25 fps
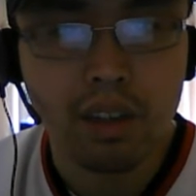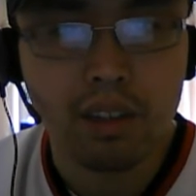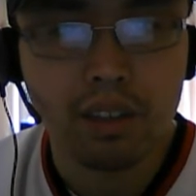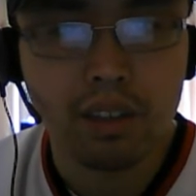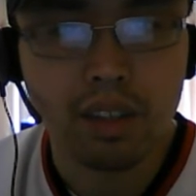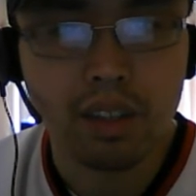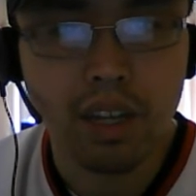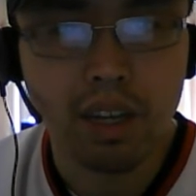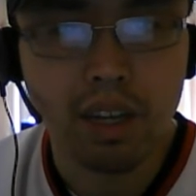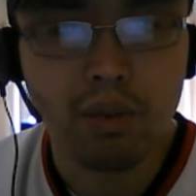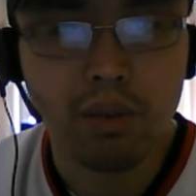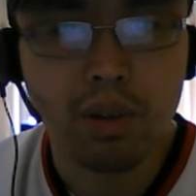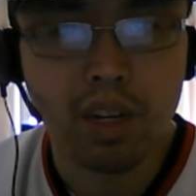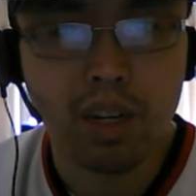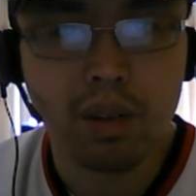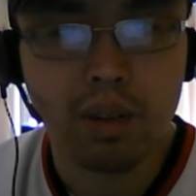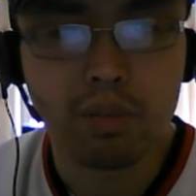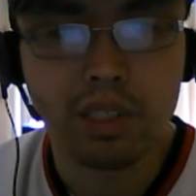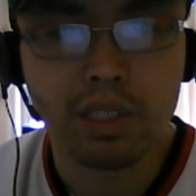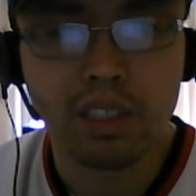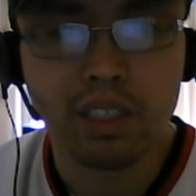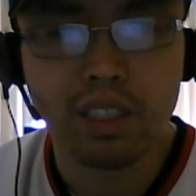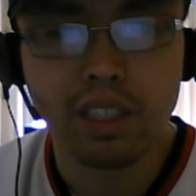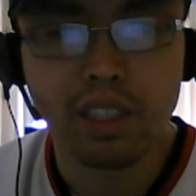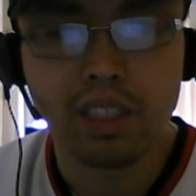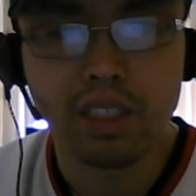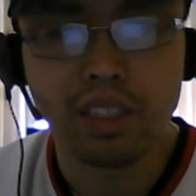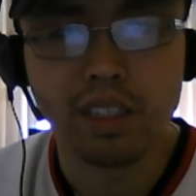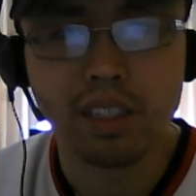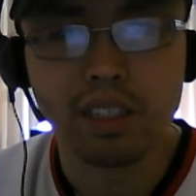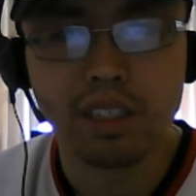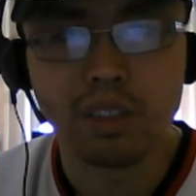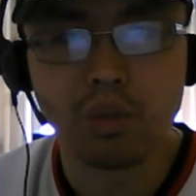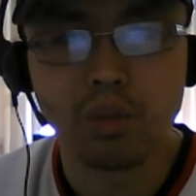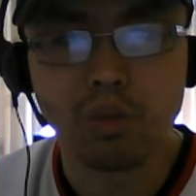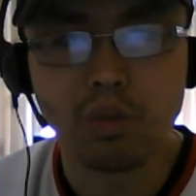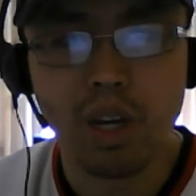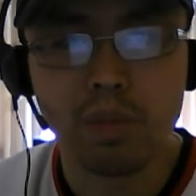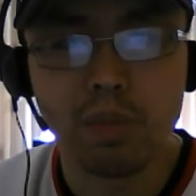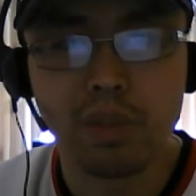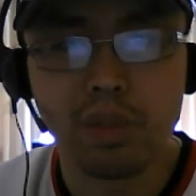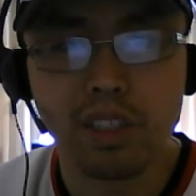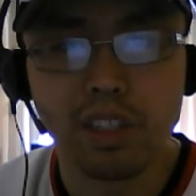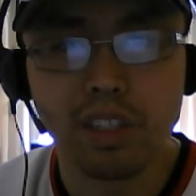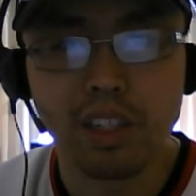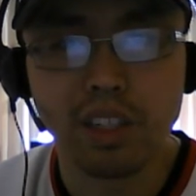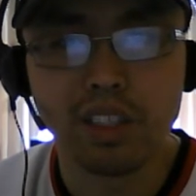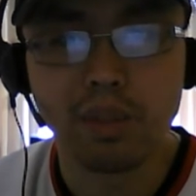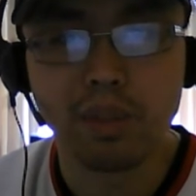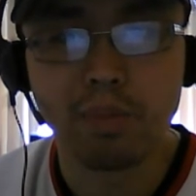Now what I'm seeing is
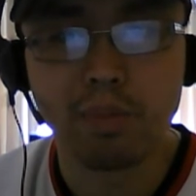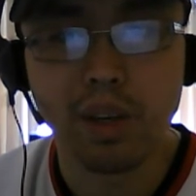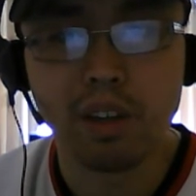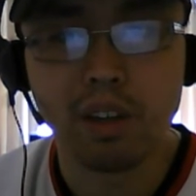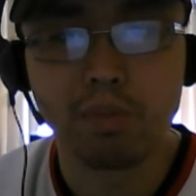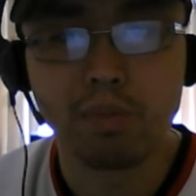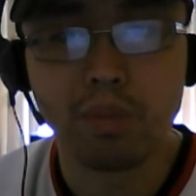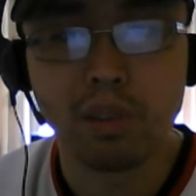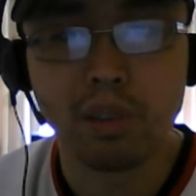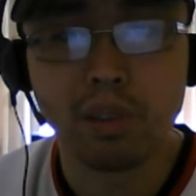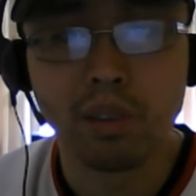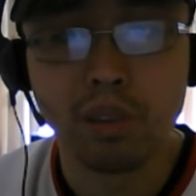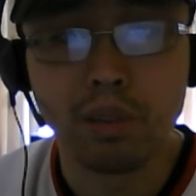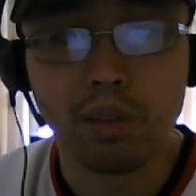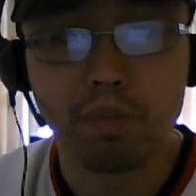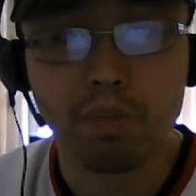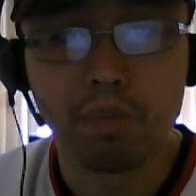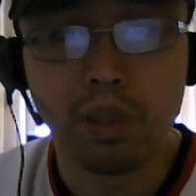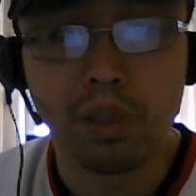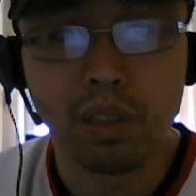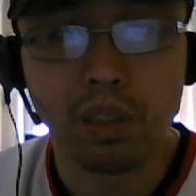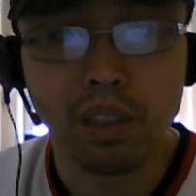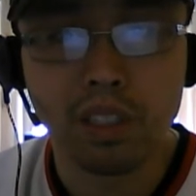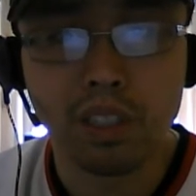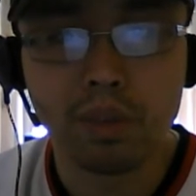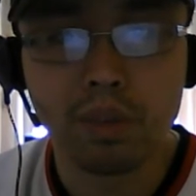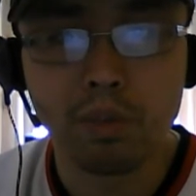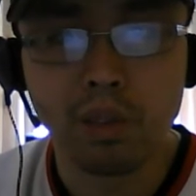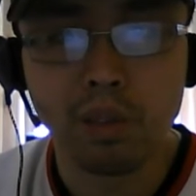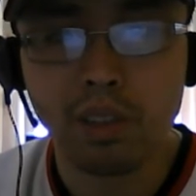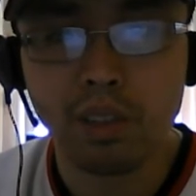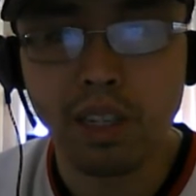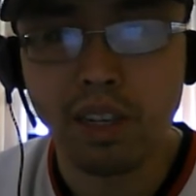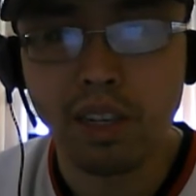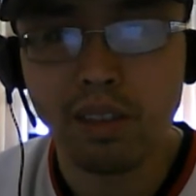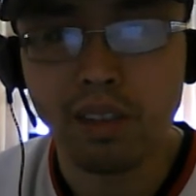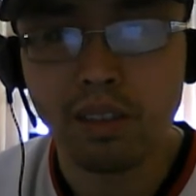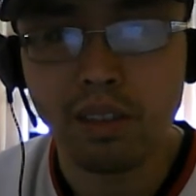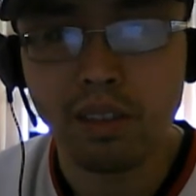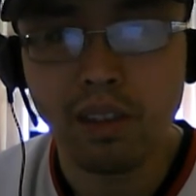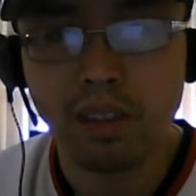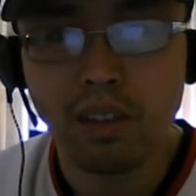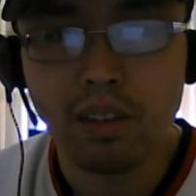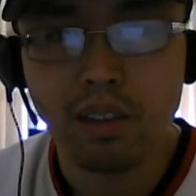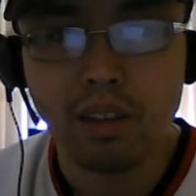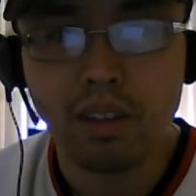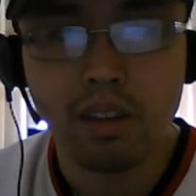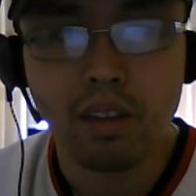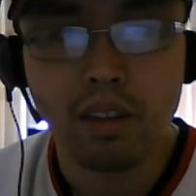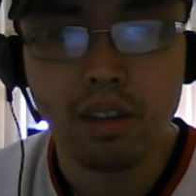websites about police
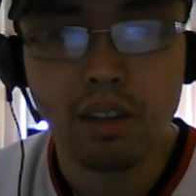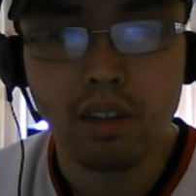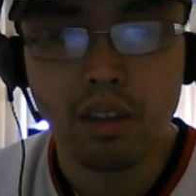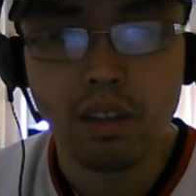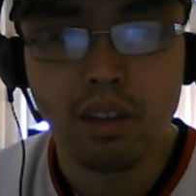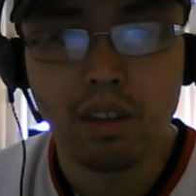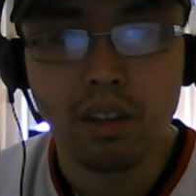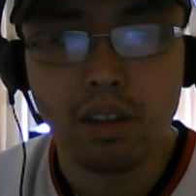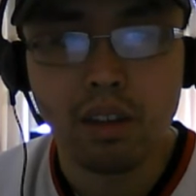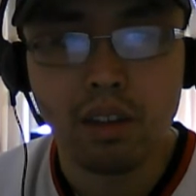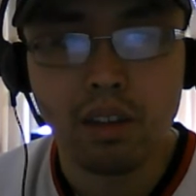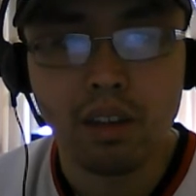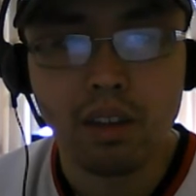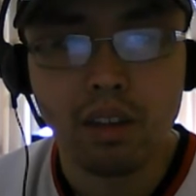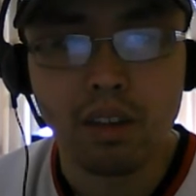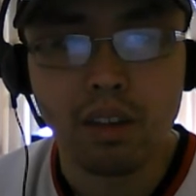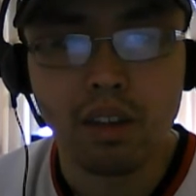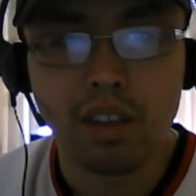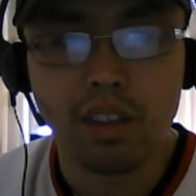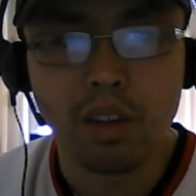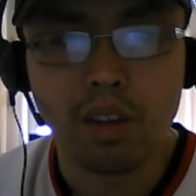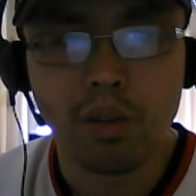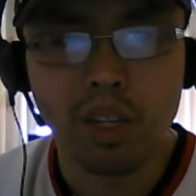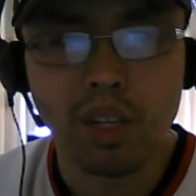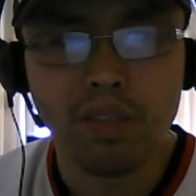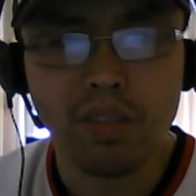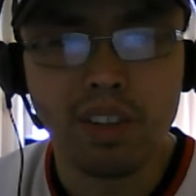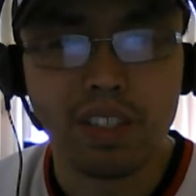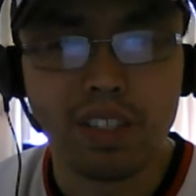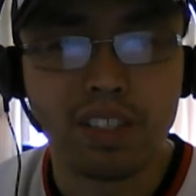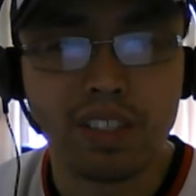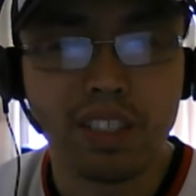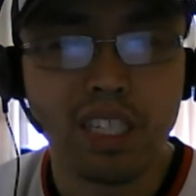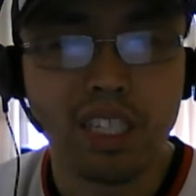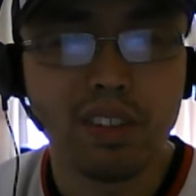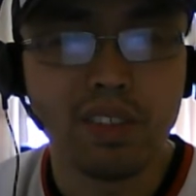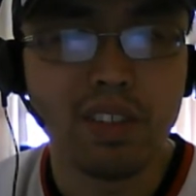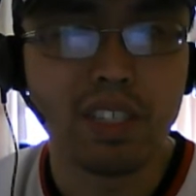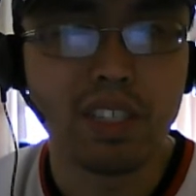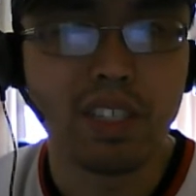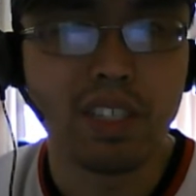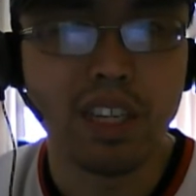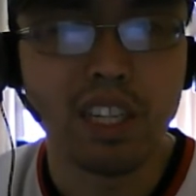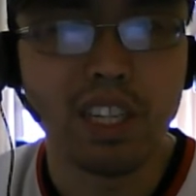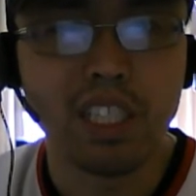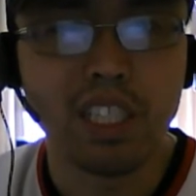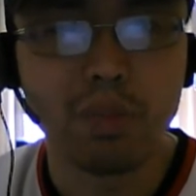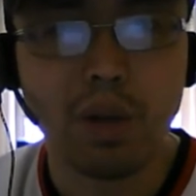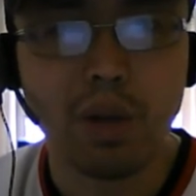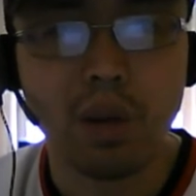brutality, and there are even
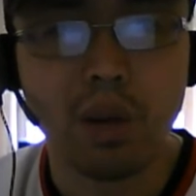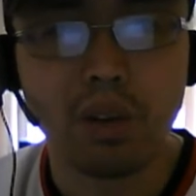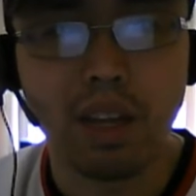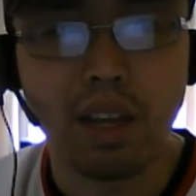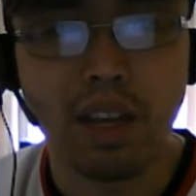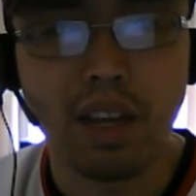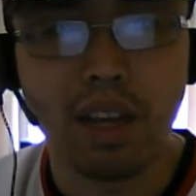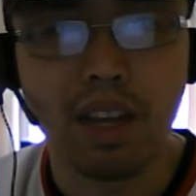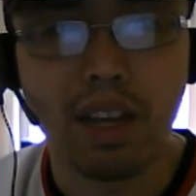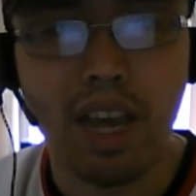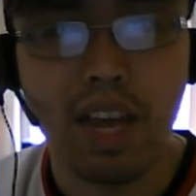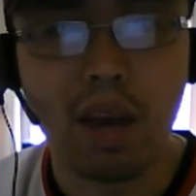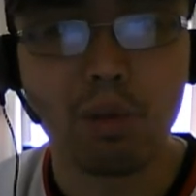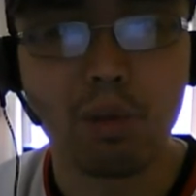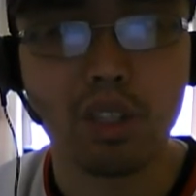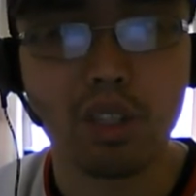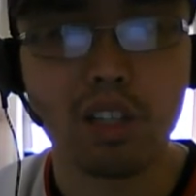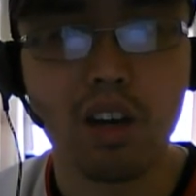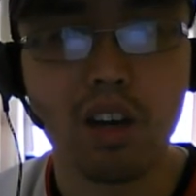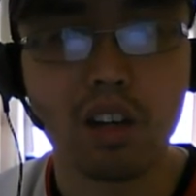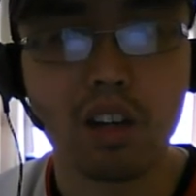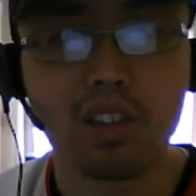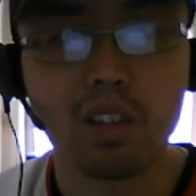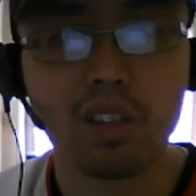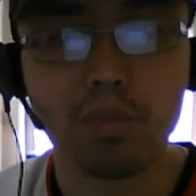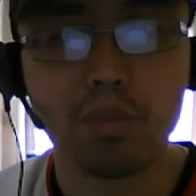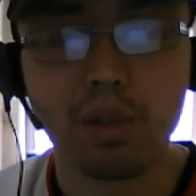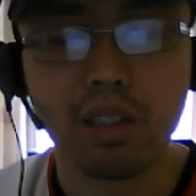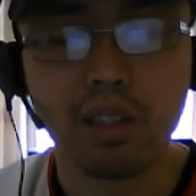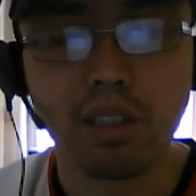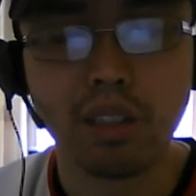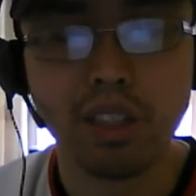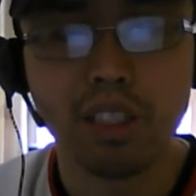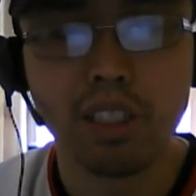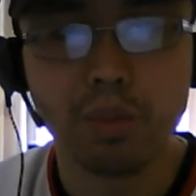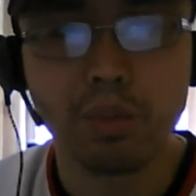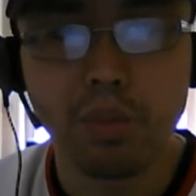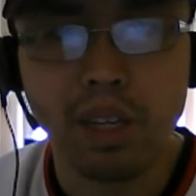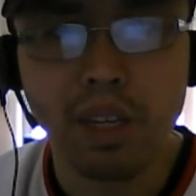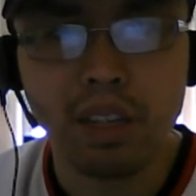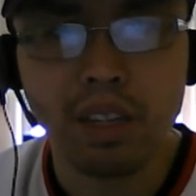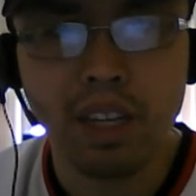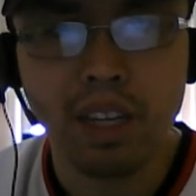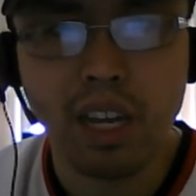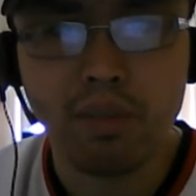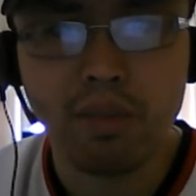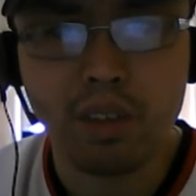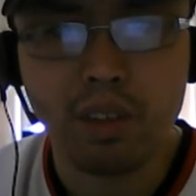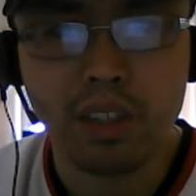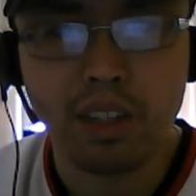DVDs about how to talk to the police being
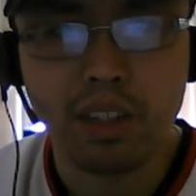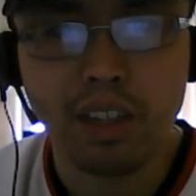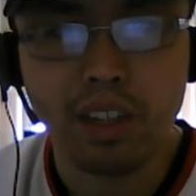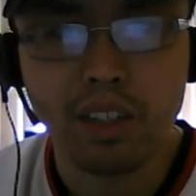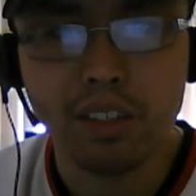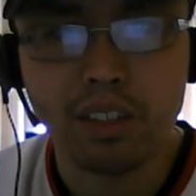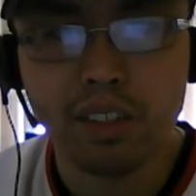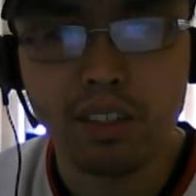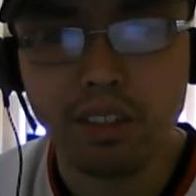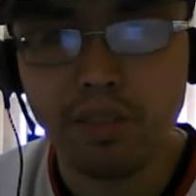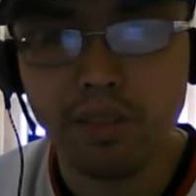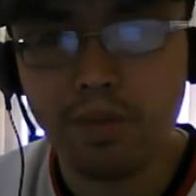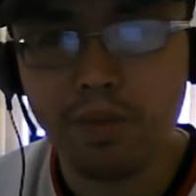advertised.